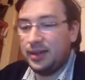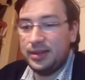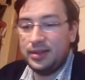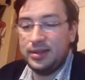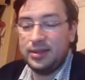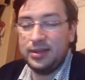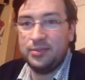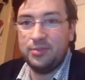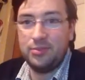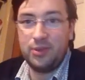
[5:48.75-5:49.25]

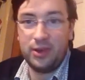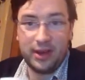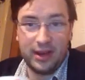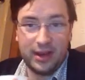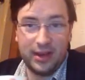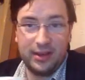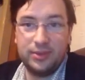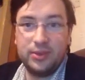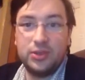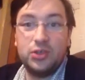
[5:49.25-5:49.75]
to bring
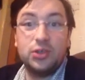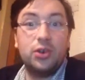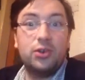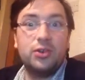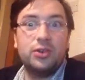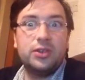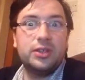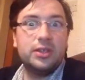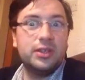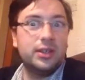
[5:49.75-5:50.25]
out the
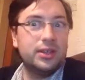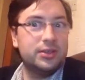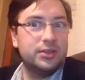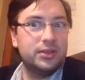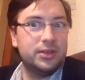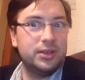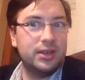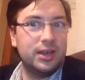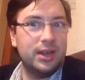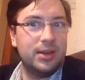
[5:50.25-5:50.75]
chocolatey notes
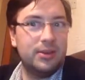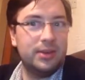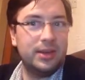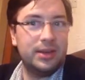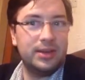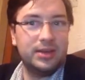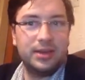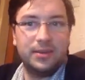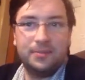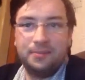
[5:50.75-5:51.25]
that you get with
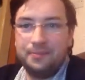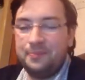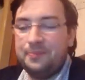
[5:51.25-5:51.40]
Etan.